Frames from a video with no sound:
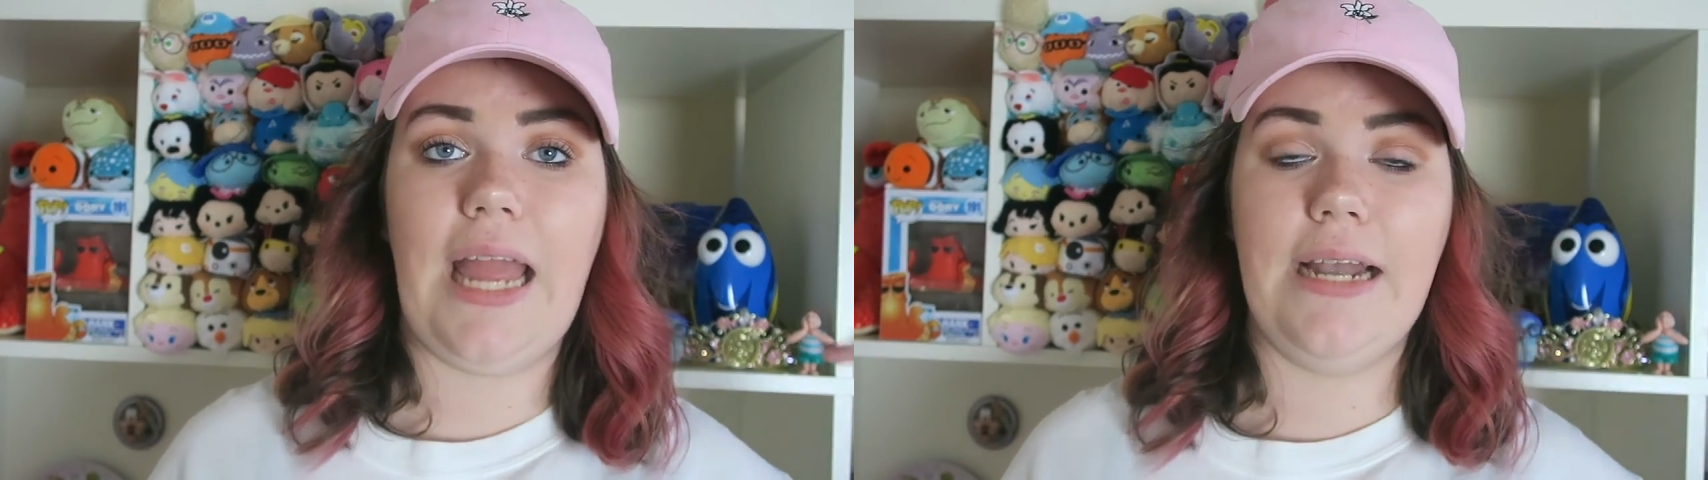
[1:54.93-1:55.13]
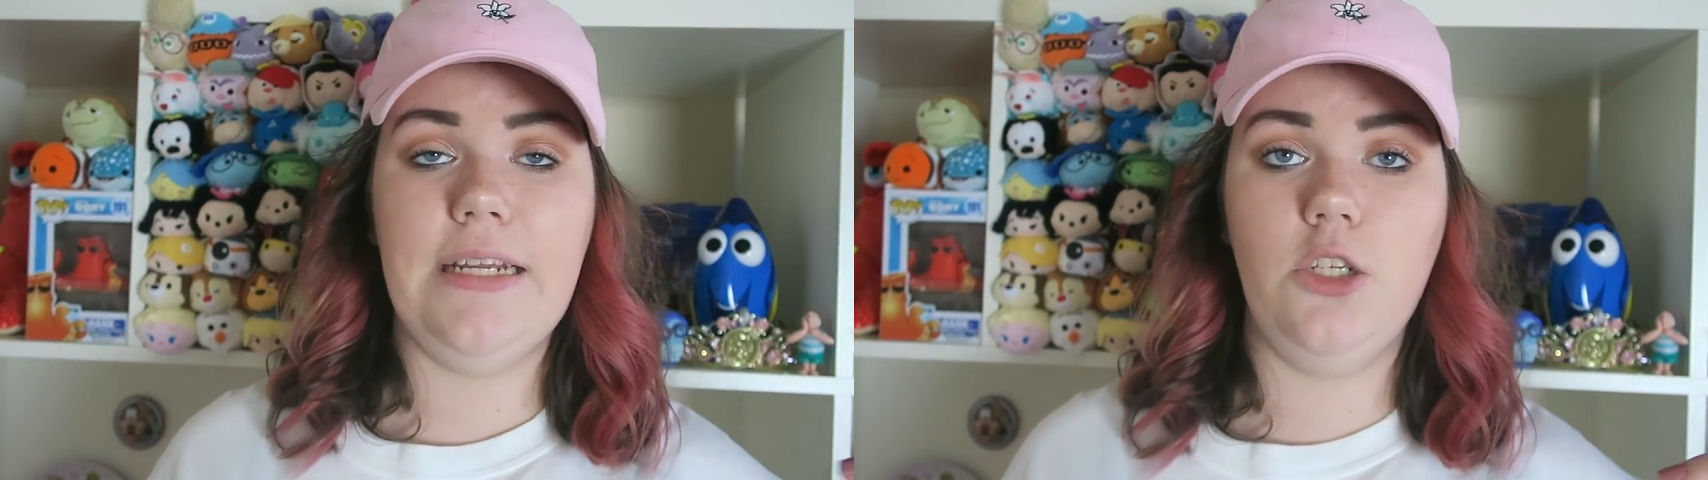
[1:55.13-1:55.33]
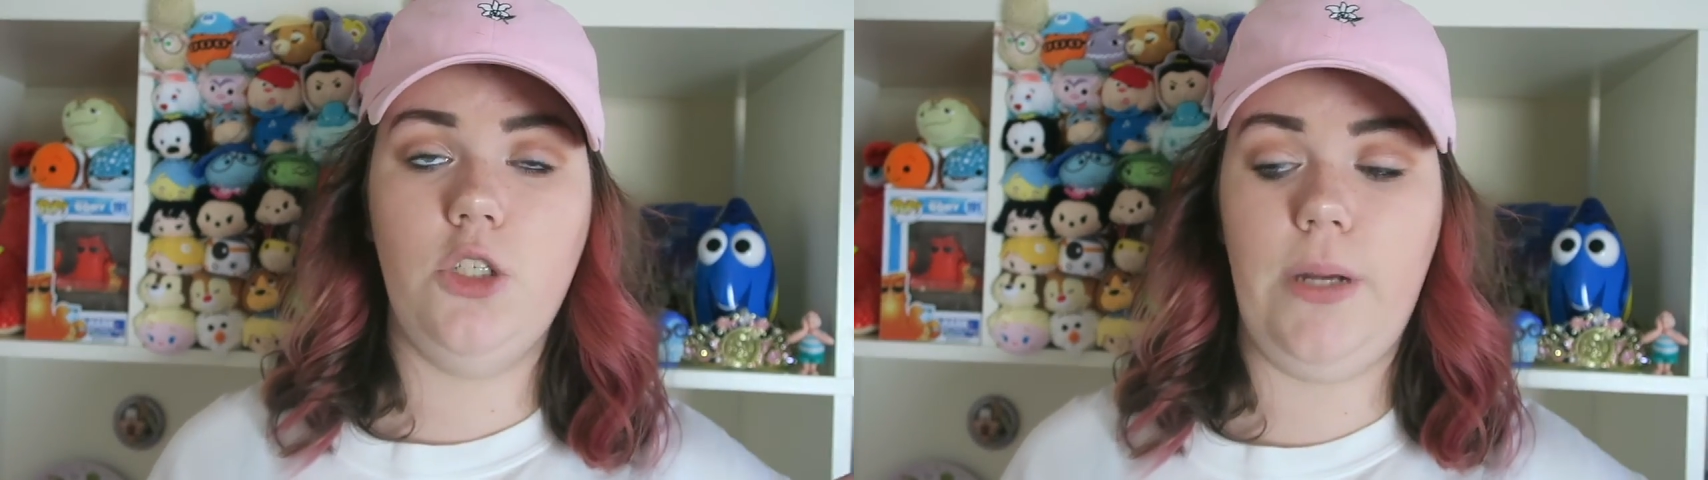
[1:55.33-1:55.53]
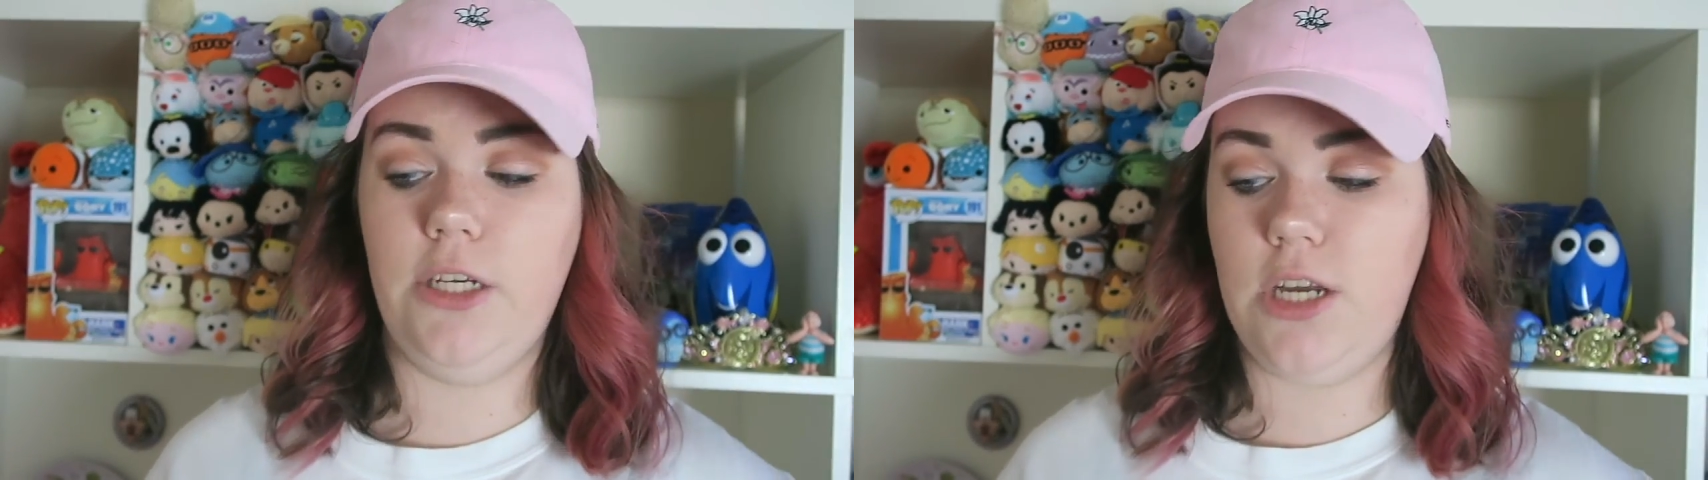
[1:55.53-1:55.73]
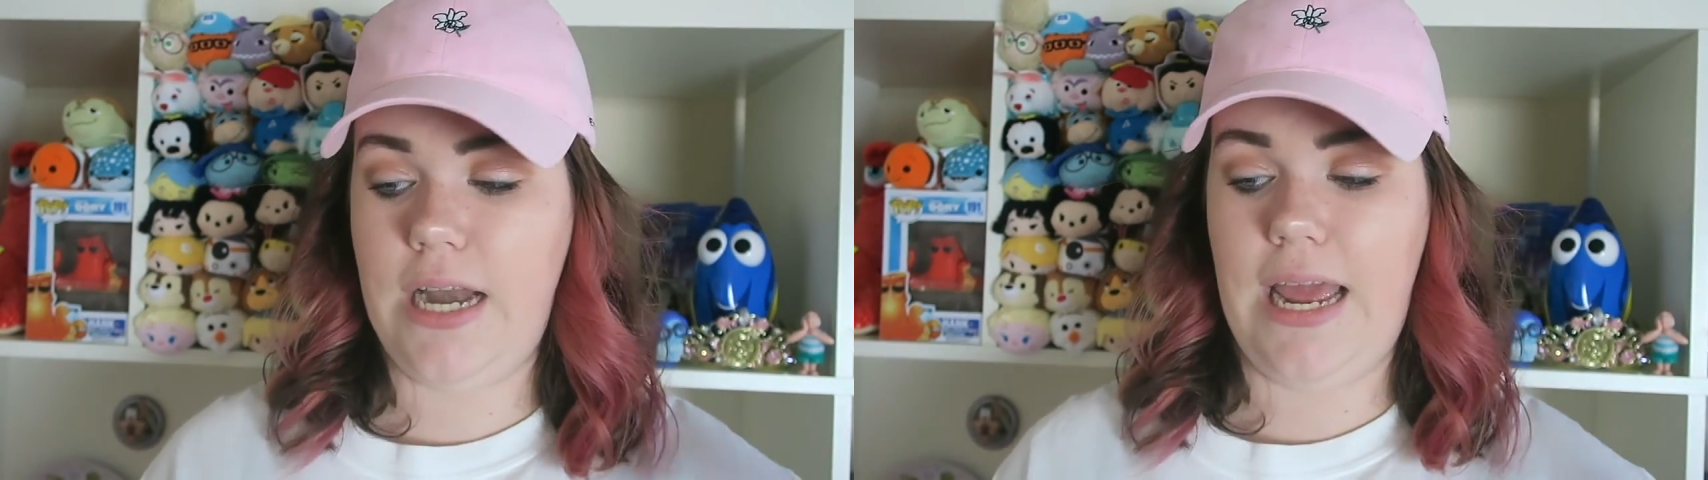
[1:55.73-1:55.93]
candy
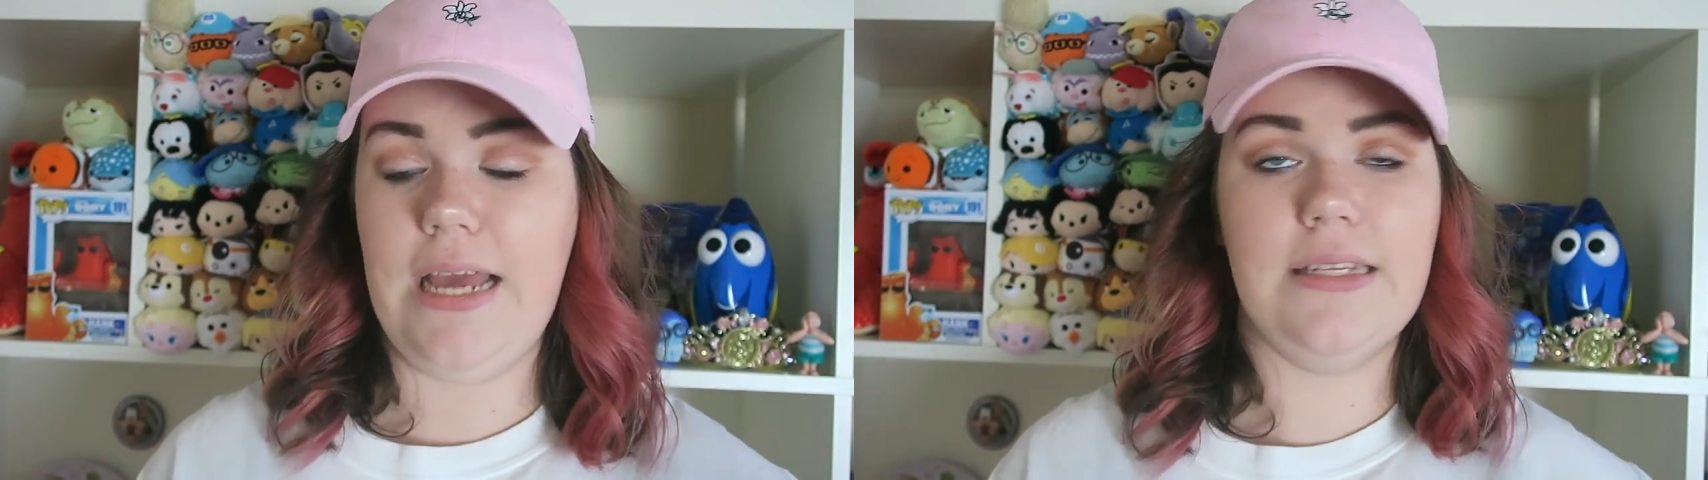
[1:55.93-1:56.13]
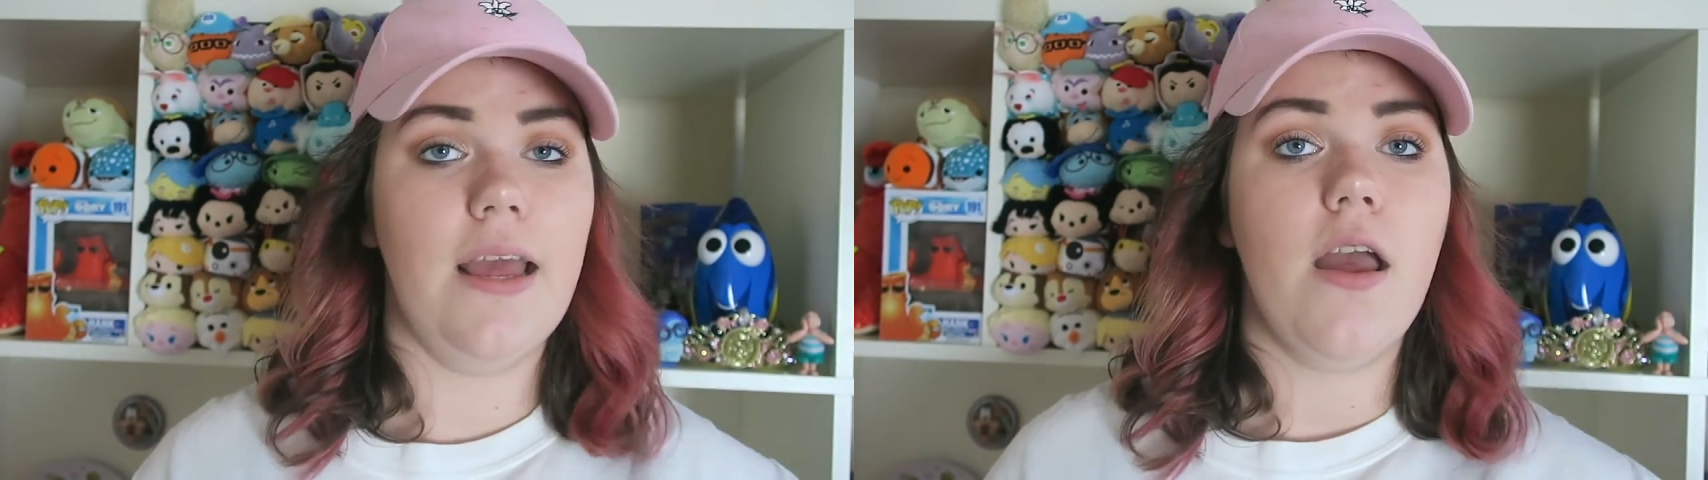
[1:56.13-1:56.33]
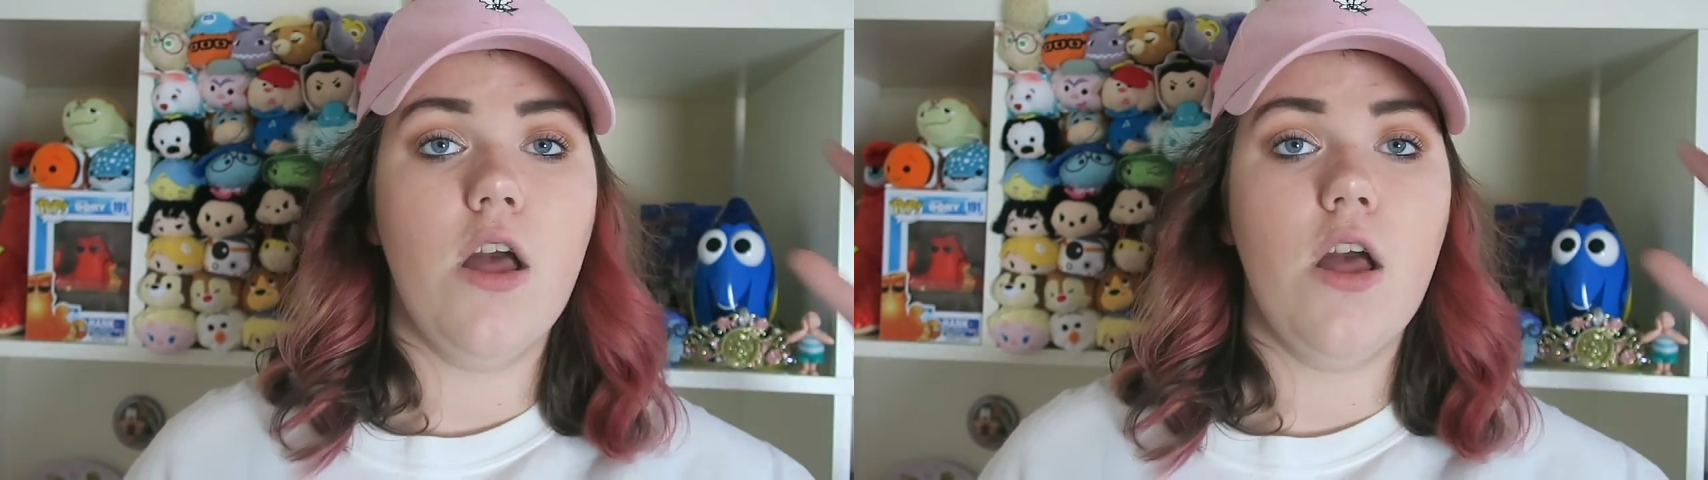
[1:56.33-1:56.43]
situation is